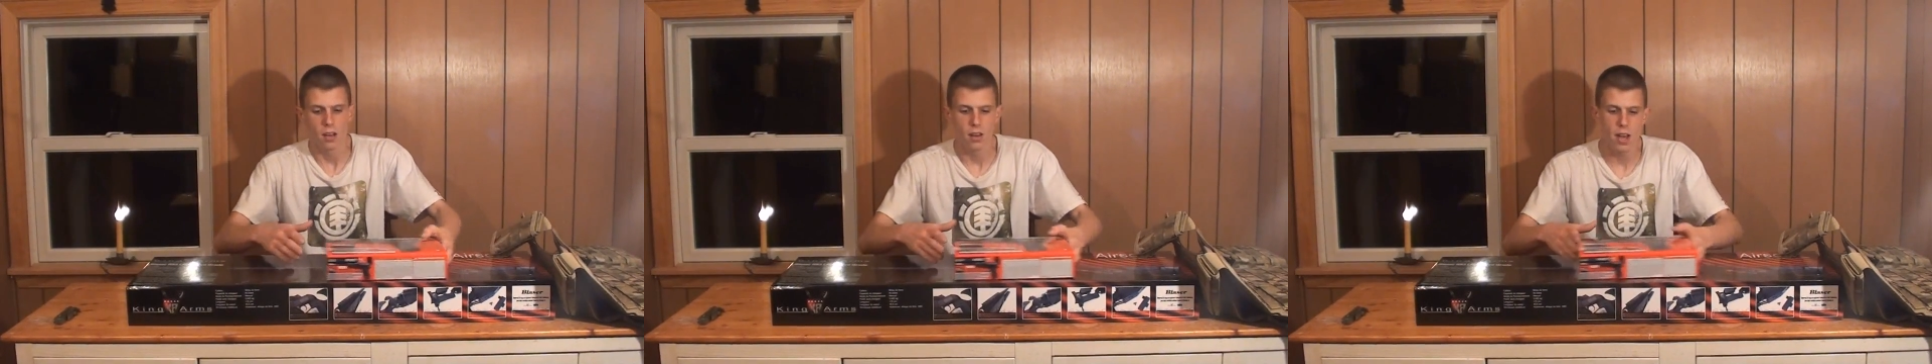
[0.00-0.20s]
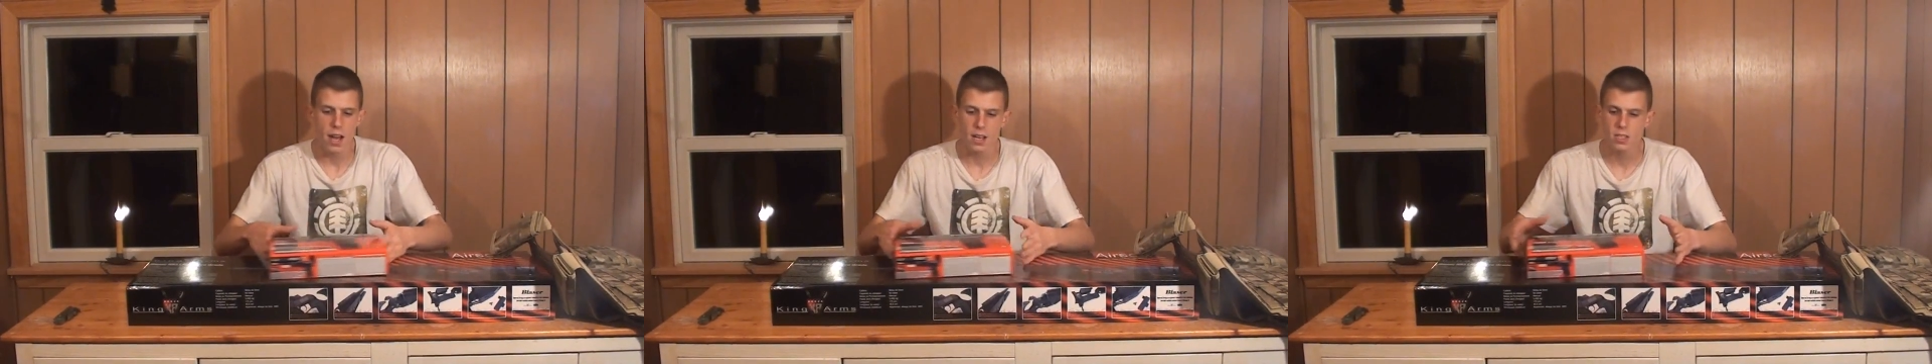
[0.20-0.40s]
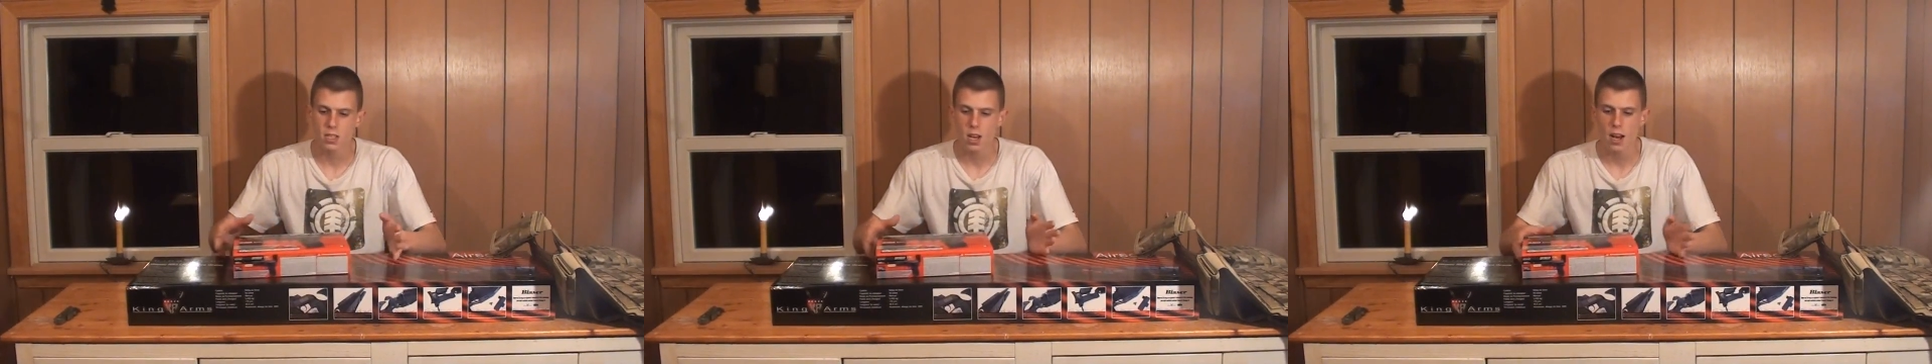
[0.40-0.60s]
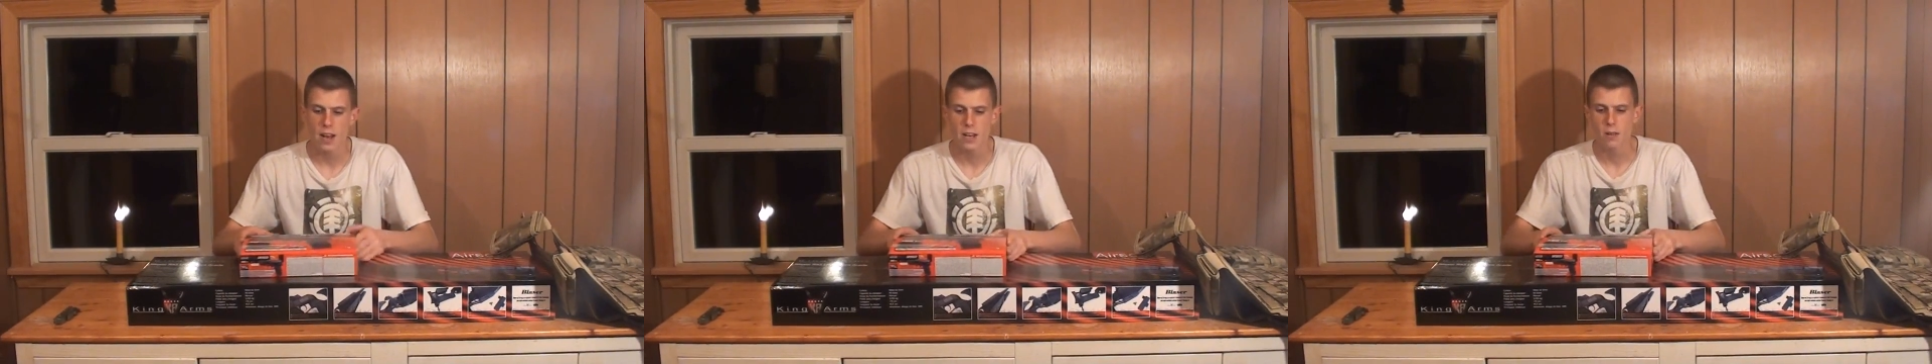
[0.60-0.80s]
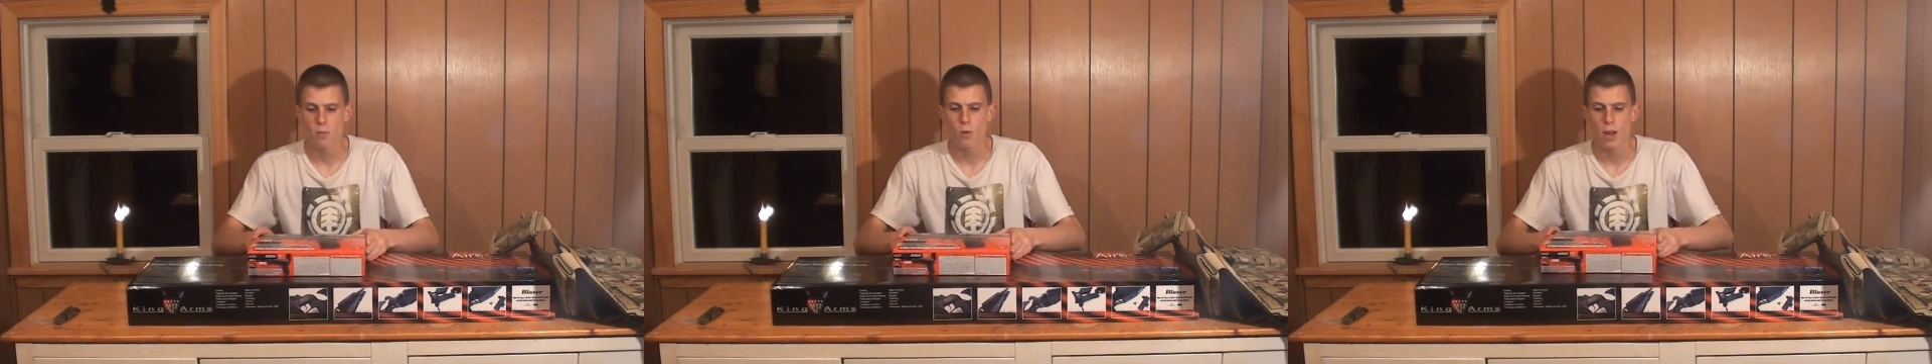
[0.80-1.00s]
Next
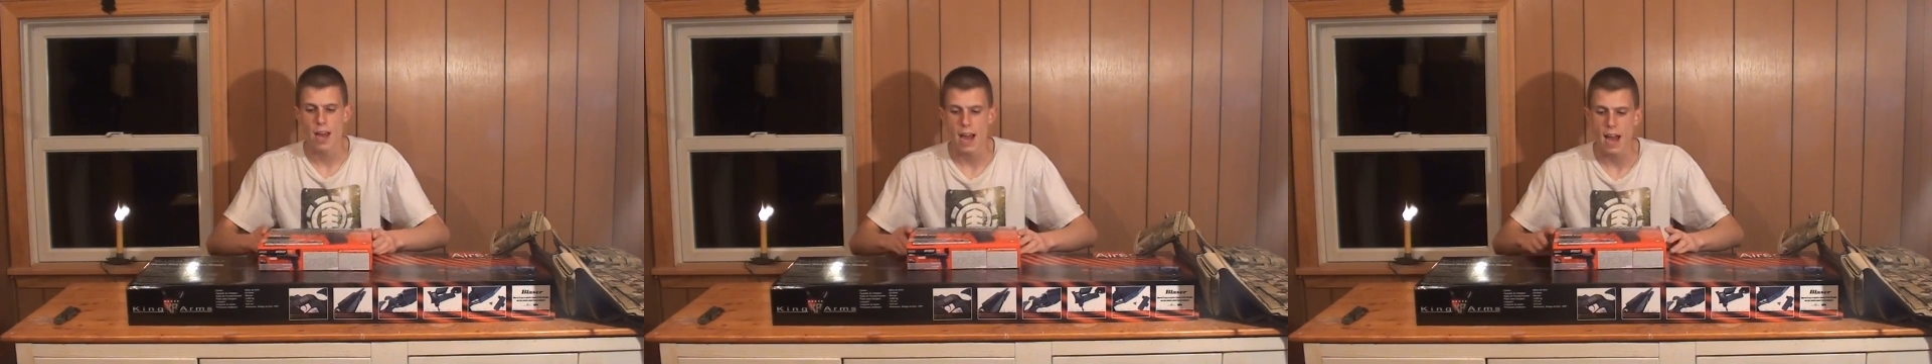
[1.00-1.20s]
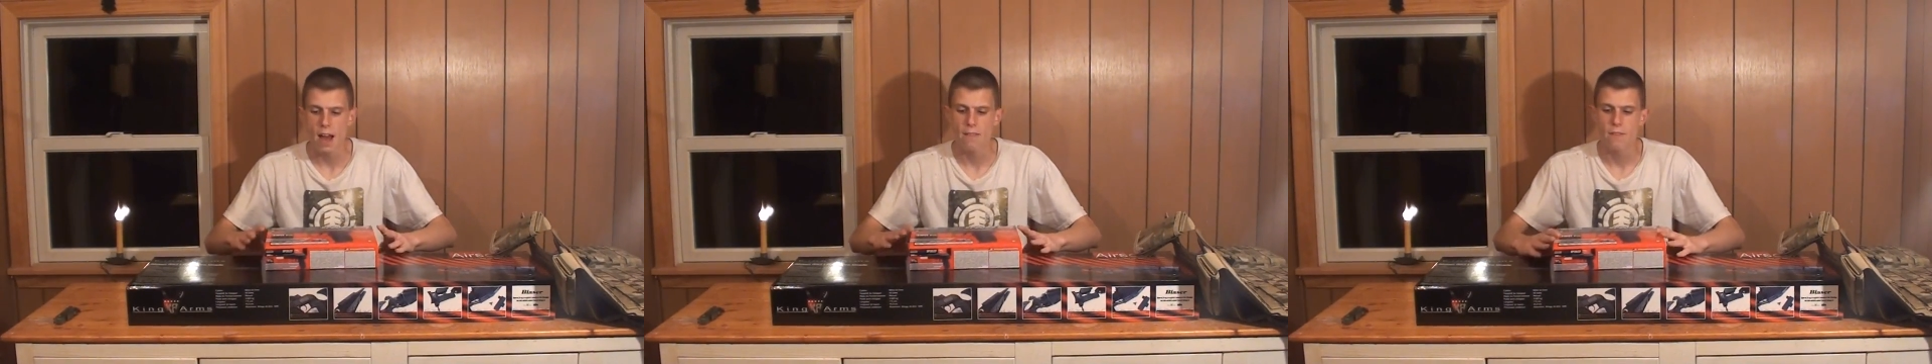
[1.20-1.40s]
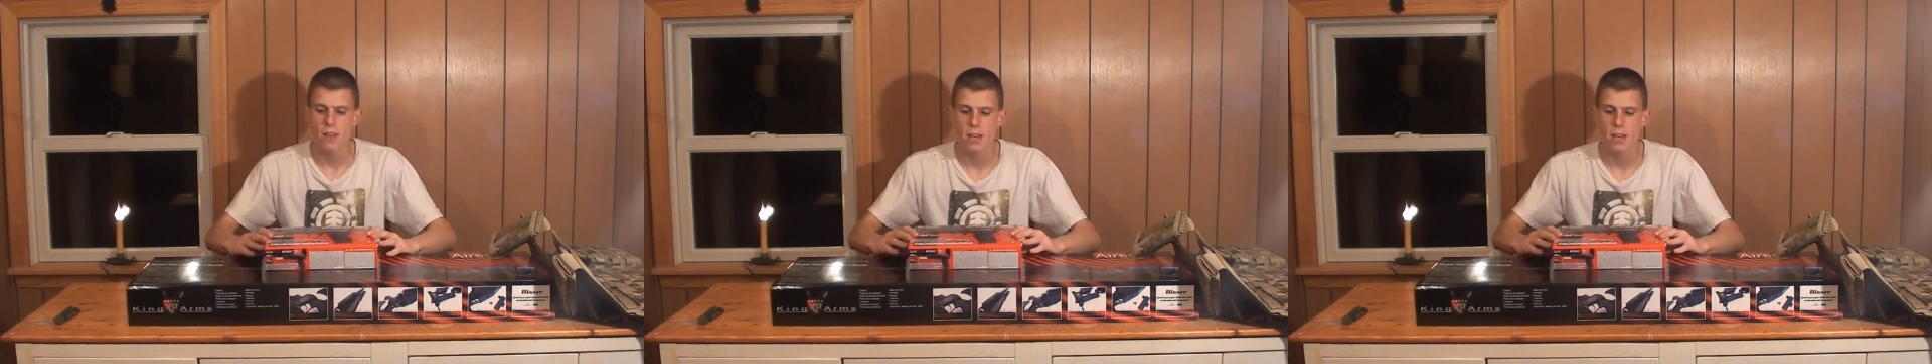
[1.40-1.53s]
item we have